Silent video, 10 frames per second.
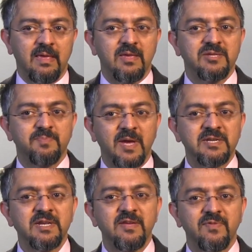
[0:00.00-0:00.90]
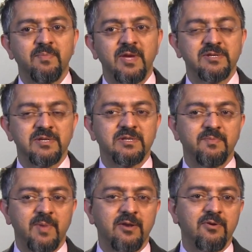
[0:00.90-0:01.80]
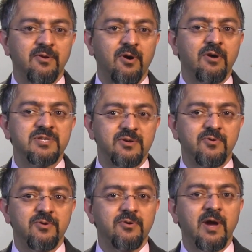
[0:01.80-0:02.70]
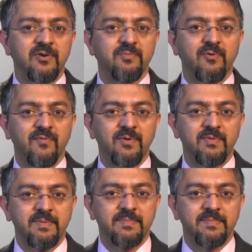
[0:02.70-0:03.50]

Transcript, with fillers: especially if the patient is dependent on oxycodone or hydromorphone.